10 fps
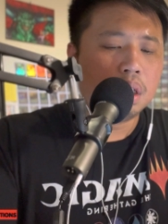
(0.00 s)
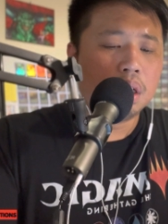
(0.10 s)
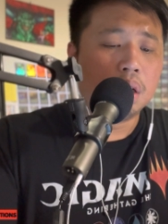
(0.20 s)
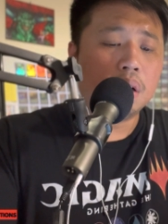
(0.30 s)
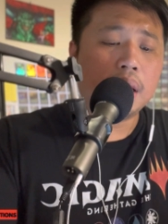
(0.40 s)

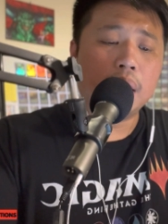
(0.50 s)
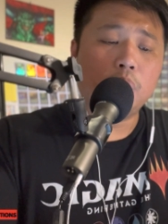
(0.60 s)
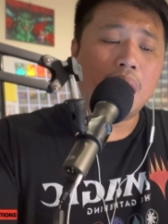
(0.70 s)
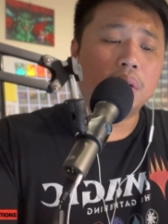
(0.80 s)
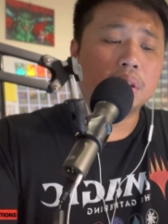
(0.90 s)
Okay,
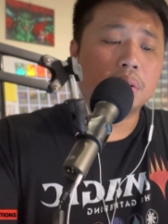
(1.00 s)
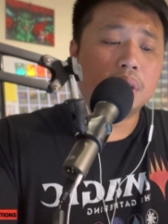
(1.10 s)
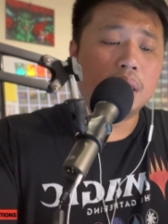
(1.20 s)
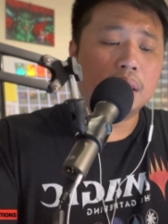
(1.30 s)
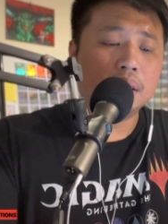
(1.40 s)
wow. So
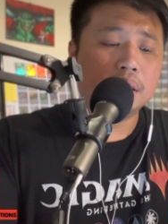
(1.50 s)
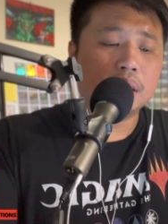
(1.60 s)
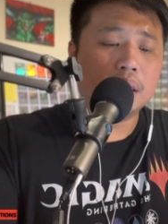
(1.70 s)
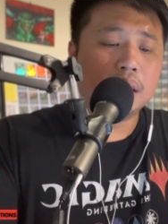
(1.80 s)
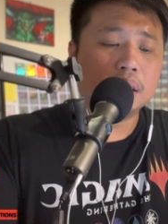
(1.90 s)
this
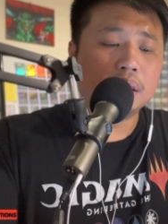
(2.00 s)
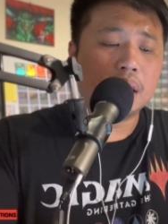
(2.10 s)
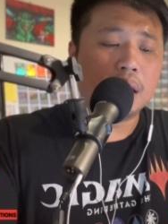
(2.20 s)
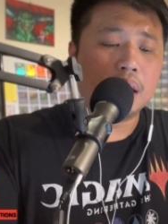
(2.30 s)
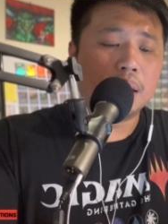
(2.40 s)
is
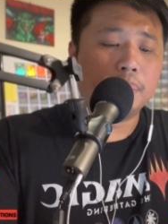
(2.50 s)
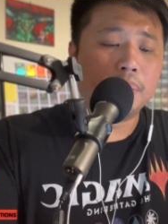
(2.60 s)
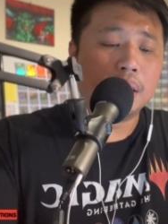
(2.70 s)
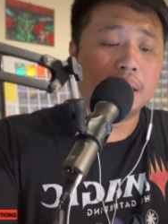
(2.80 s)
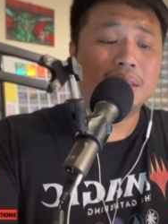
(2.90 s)
um
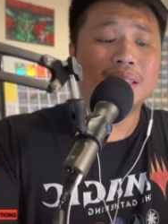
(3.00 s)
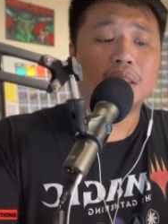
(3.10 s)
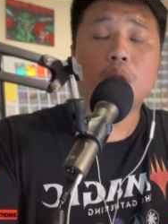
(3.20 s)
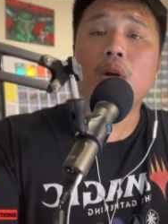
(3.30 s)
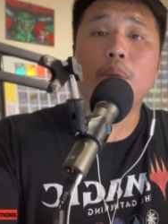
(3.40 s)
this is
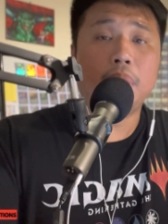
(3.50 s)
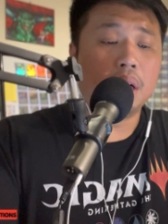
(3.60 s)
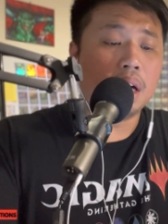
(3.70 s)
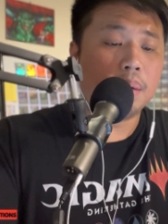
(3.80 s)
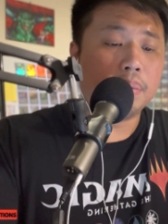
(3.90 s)
creeping
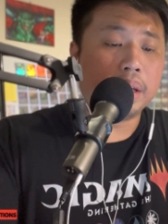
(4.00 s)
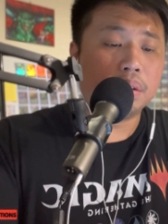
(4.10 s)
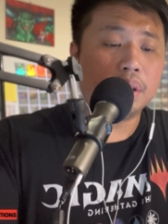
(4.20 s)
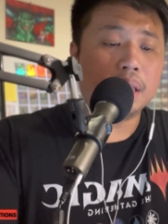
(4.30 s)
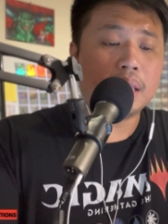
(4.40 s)
up. Like
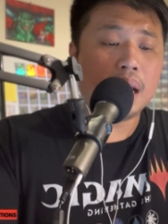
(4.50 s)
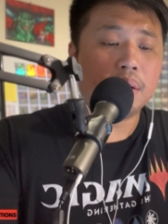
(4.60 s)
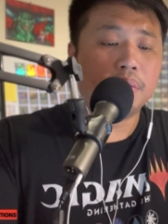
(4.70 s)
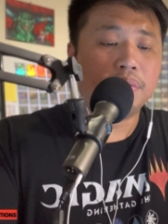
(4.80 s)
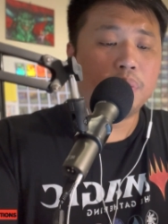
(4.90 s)
look at that.
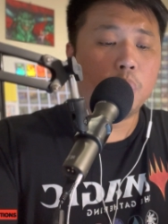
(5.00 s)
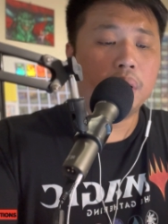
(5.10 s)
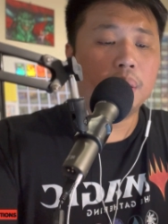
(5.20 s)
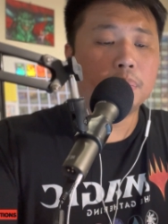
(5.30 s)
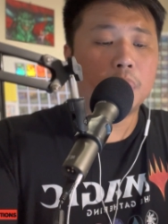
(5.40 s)

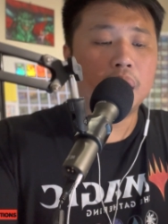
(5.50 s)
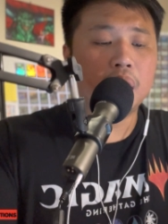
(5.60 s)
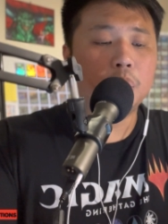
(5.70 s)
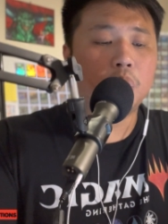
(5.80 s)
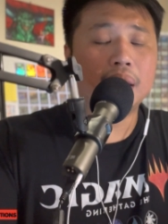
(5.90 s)
Foil
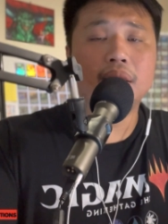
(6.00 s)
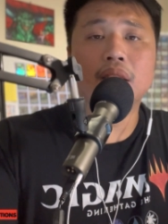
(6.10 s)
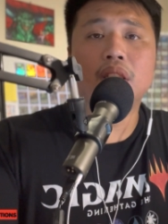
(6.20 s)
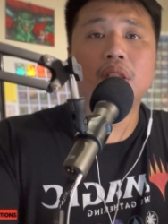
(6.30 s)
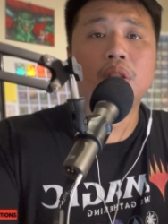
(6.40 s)
market price
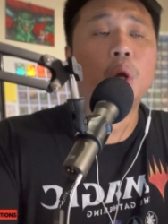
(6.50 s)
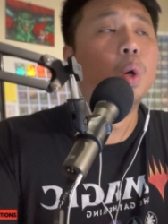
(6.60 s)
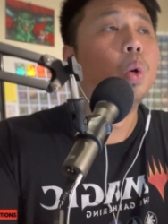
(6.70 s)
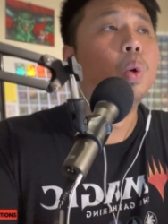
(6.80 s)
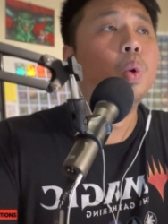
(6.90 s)
is
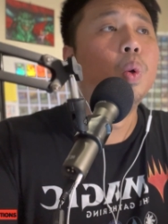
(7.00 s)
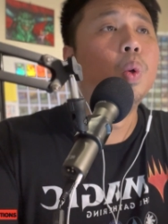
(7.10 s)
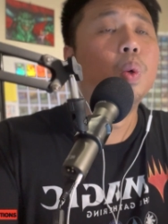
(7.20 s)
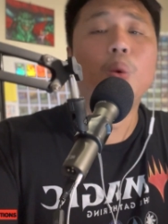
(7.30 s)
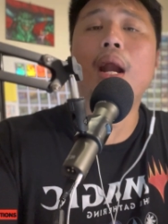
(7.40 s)

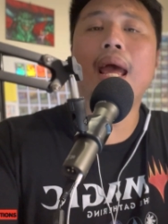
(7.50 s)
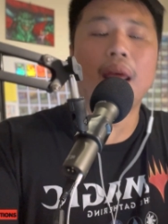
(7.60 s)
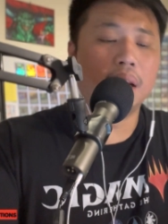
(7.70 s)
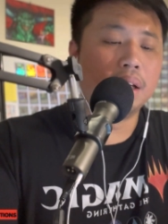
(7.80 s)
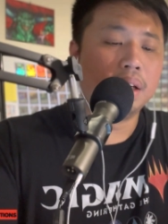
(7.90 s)
2
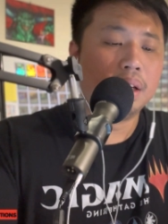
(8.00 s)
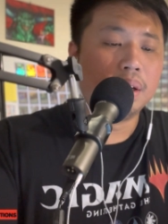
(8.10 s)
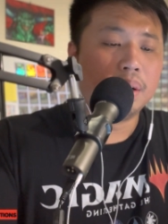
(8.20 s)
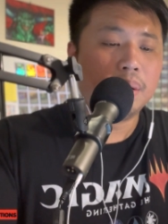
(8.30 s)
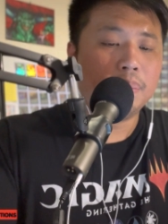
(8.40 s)
grand.
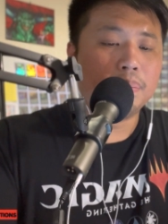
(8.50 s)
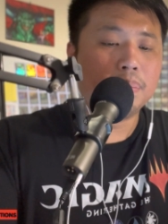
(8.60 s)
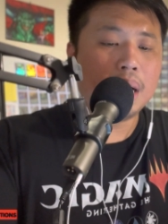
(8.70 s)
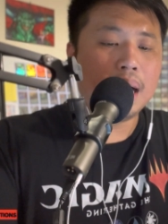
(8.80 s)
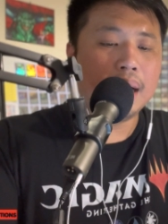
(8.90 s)

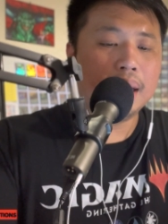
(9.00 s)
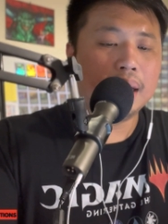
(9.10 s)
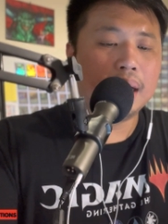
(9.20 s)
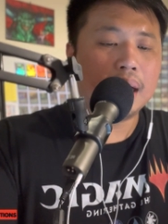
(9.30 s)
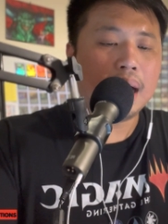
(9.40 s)
My
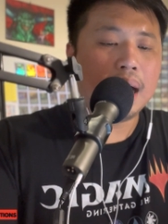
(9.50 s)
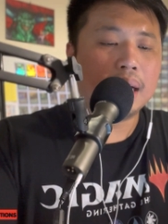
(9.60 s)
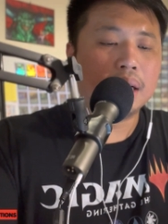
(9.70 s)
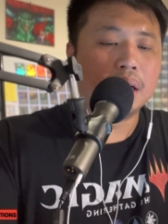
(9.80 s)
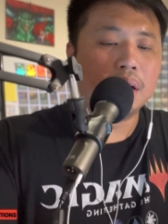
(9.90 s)

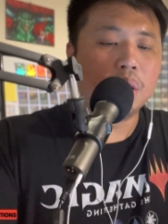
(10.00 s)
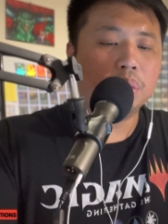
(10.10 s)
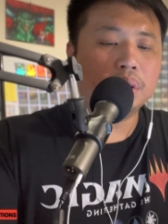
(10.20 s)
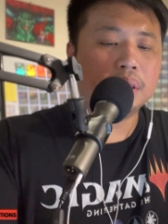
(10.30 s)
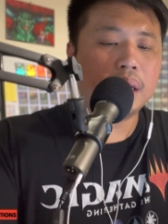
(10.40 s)
god. No
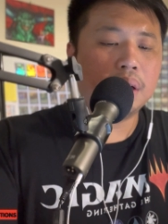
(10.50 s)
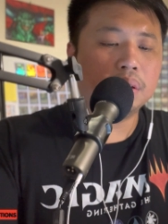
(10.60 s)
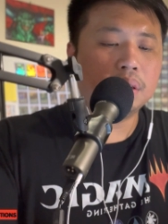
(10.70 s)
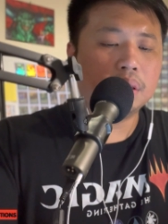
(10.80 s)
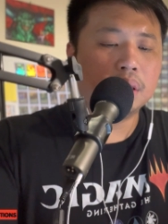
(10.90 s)

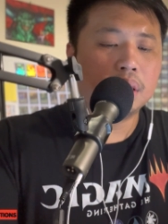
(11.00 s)
sales.